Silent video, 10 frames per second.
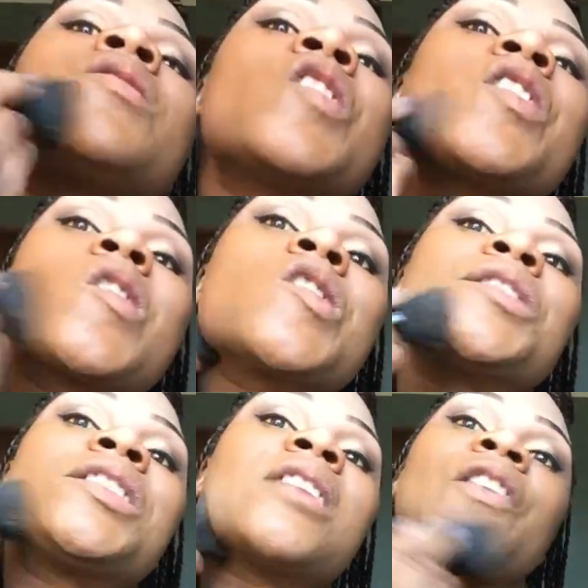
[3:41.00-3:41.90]
There are
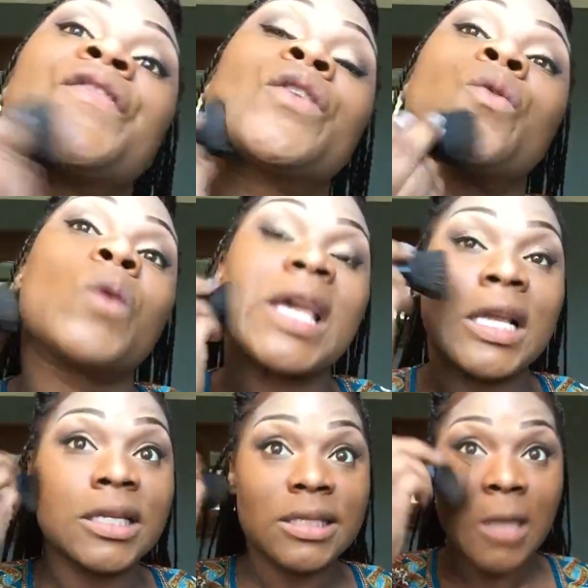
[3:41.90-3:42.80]
several
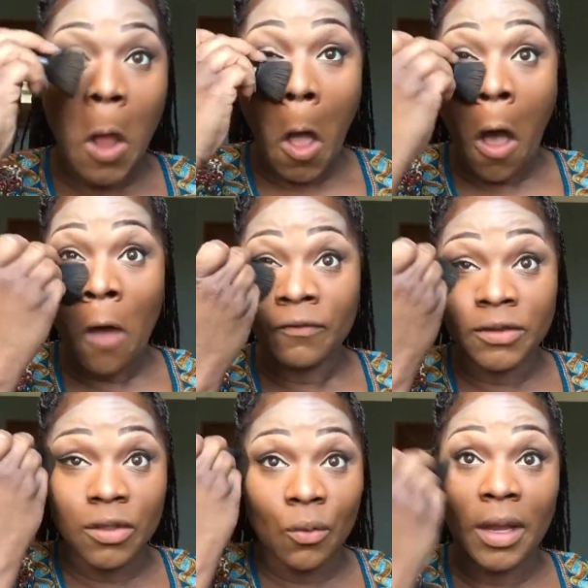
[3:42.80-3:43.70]
ways
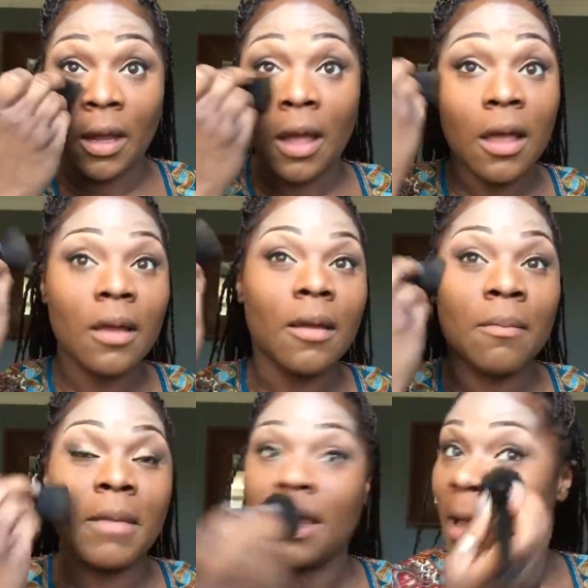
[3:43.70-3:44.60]
of doing
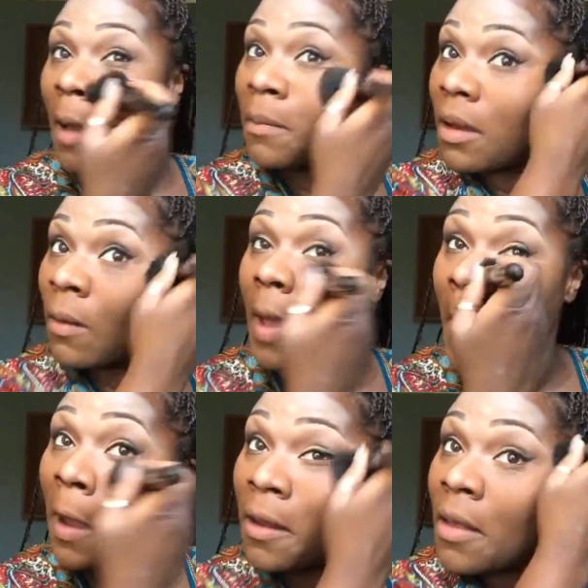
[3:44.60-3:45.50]
makeup,
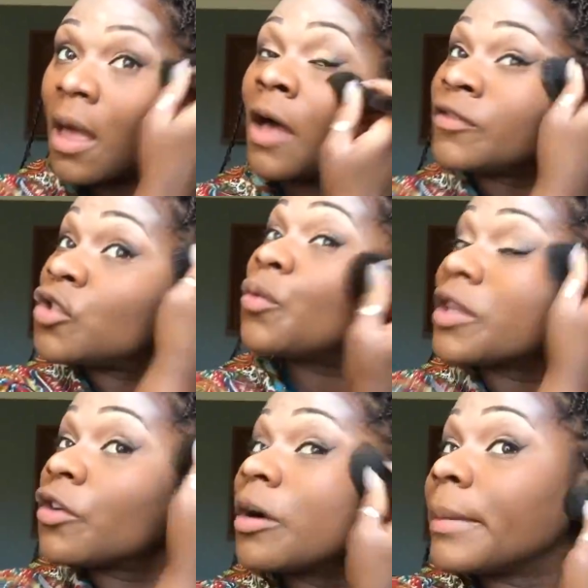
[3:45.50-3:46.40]
okay? Of
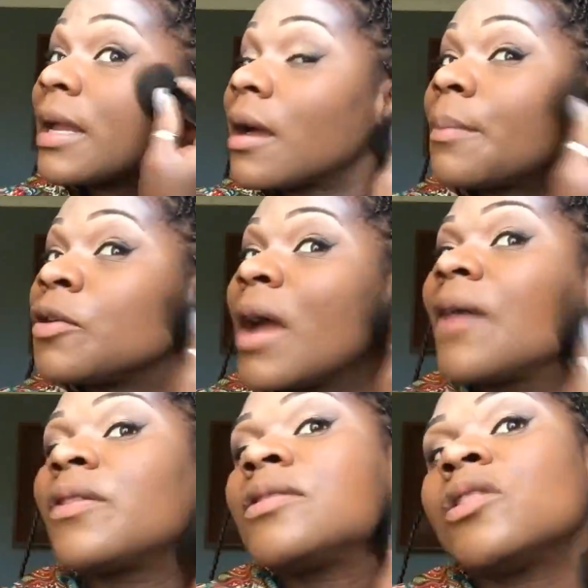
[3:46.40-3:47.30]
doing your makeup. You
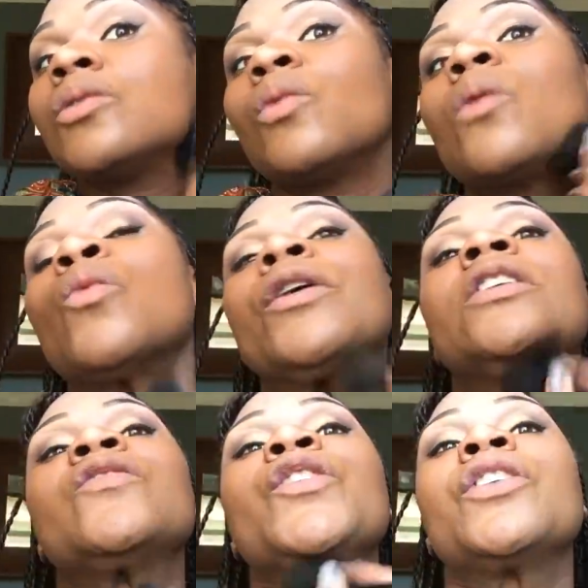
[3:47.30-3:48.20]
have to do what
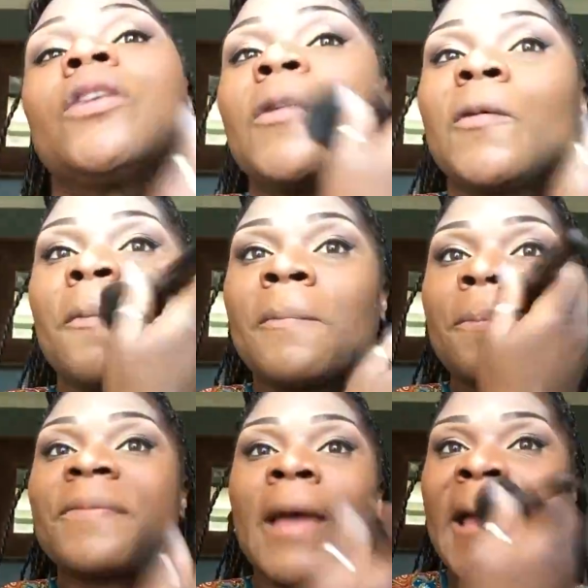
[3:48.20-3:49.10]
works for you.
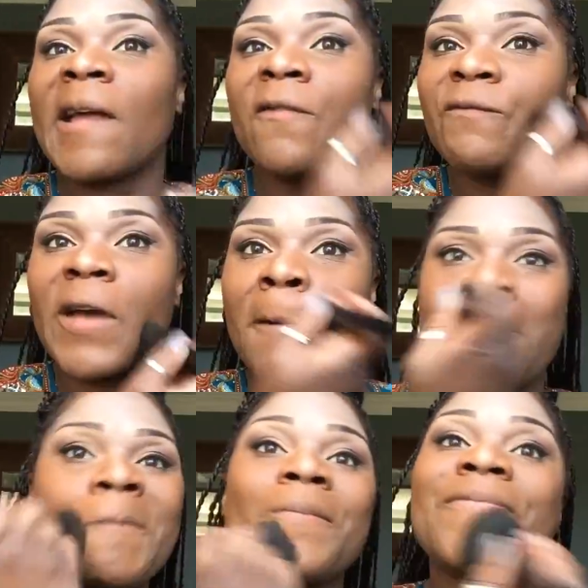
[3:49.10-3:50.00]
I have
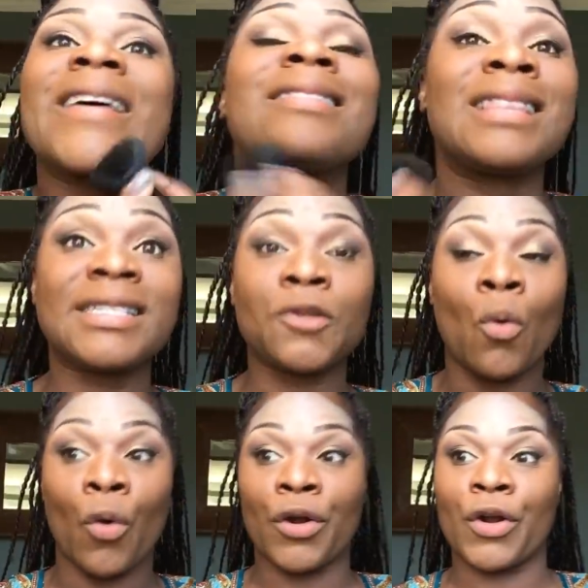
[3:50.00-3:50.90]
found that this
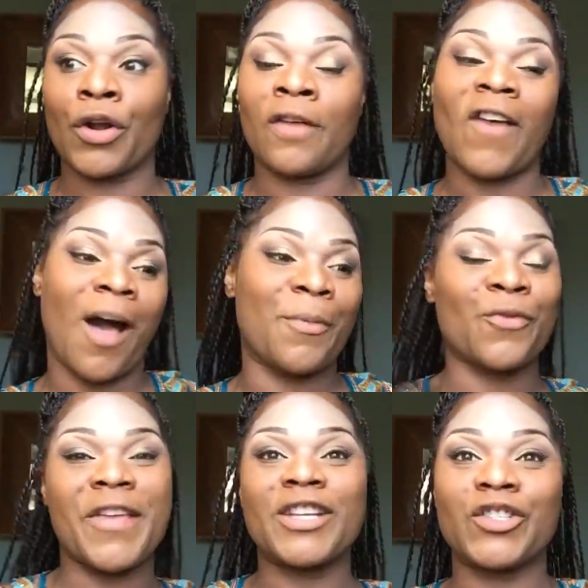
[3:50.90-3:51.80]
order of
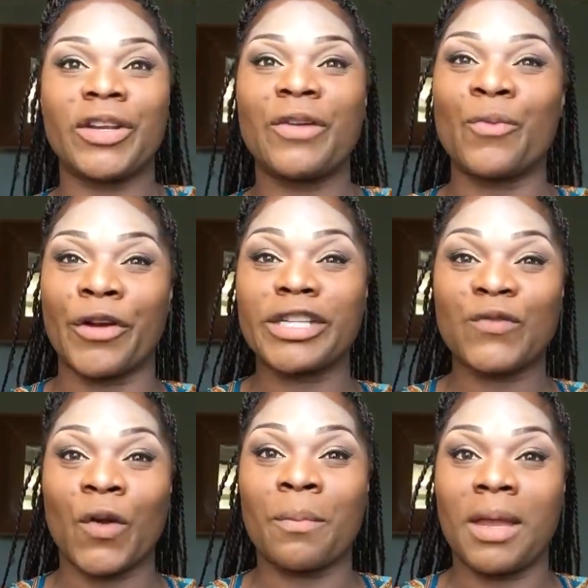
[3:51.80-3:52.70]
operation works
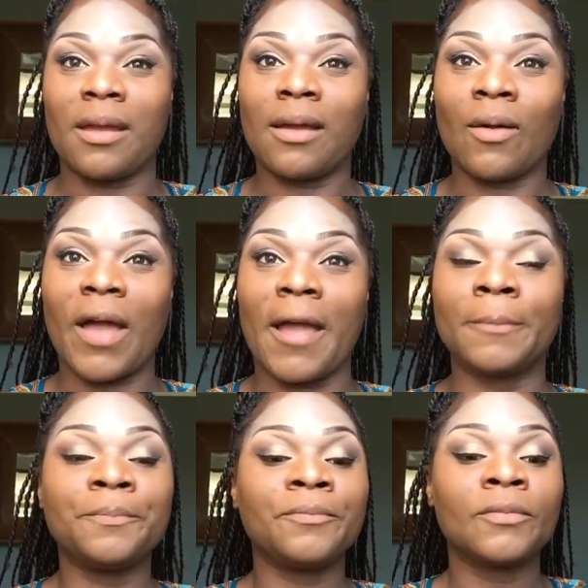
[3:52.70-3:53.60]
for me, okay?